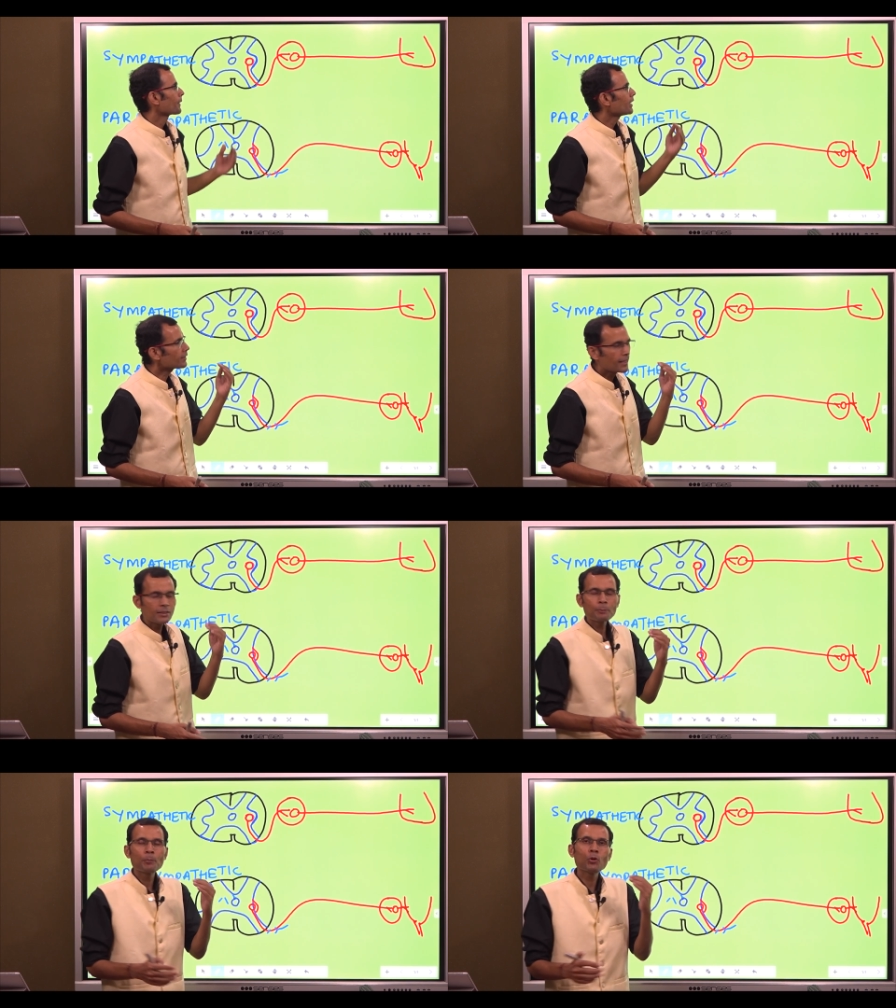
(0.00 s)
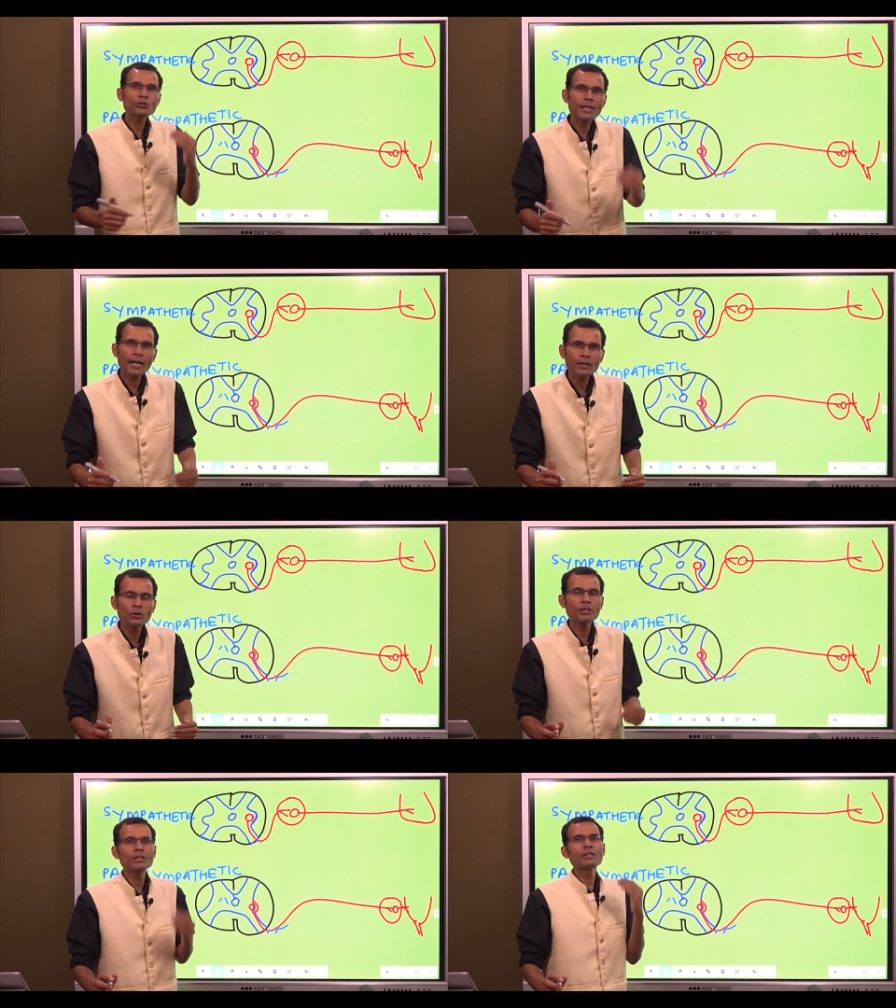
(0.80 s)
is that the
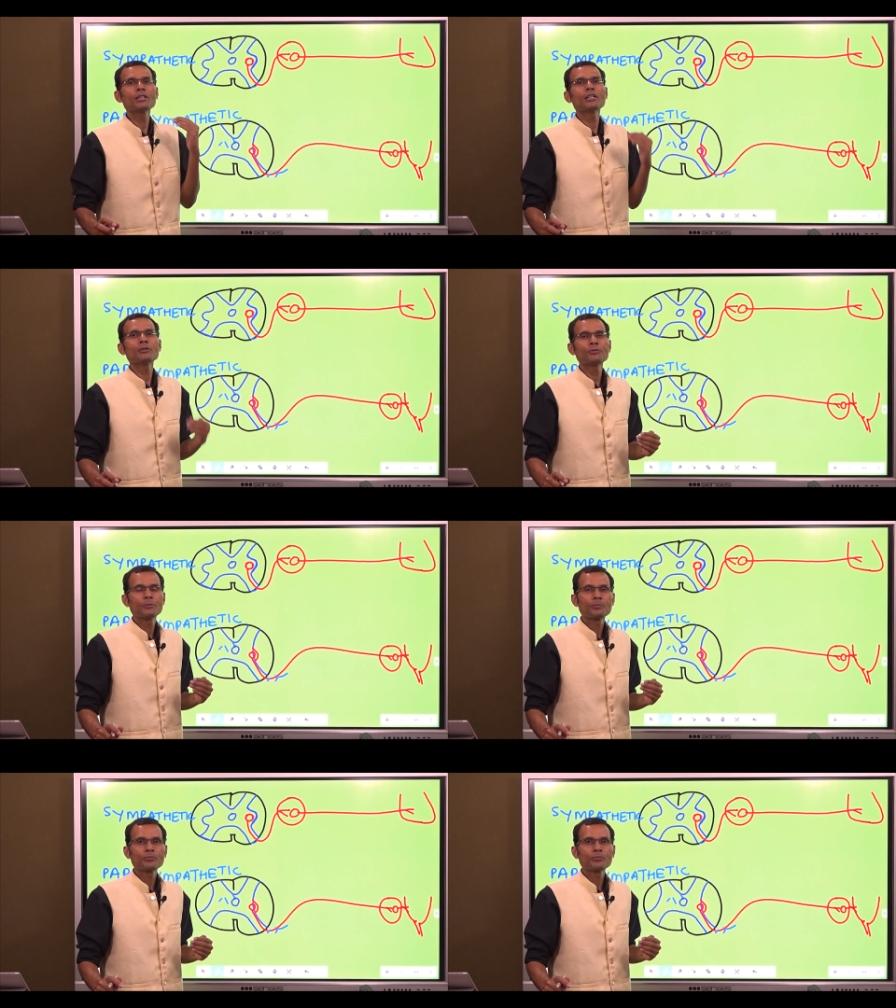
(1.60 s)
postganglionic nerve